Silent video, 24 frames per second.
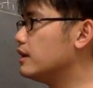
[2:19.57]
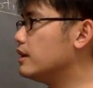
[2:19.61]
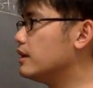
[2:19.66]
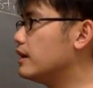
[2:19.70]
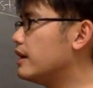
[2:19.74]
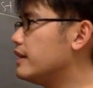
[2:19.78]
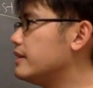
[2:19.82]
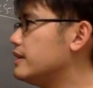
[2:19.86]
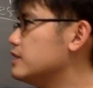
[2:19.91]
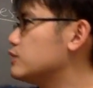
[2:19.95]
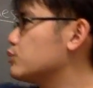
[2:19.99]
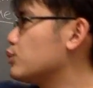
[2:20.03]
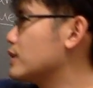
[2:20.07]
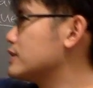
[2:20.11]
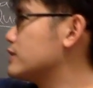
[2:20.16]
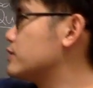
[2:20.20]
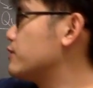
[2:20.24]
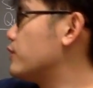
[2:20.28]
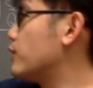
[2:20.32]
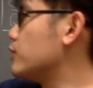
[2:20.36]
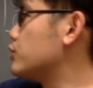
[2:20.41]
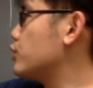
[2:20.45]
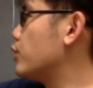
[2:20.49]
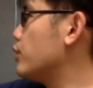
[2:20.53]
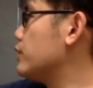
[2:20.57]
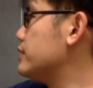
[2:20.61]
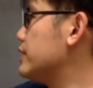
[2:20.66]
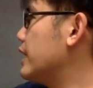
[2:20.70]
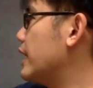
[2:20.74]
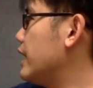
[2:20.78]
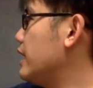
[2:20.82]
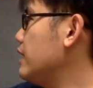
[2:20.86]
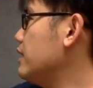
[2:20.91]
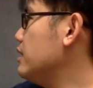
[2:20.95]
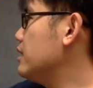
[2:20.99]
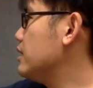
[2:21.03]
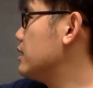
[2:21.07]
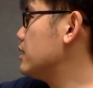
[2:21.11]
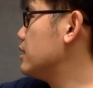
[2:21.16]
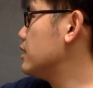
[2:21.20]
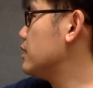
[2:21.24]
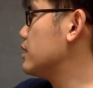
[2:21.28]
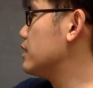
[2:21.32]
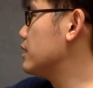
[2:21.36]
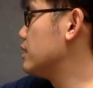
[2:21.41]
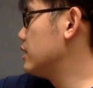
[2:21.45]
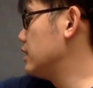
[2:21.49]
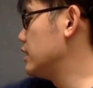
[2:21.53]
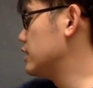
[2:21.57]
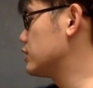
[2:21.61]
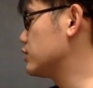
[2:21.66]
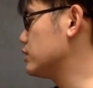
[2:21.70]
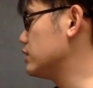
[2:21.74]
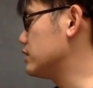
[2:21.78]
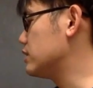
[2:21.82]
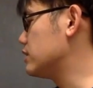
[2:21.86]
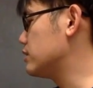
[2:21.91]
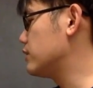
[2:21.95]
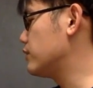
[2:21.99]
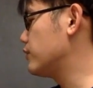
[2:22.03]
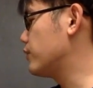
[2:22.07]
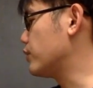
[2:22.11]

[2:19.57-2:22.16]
And this was for choice A, this is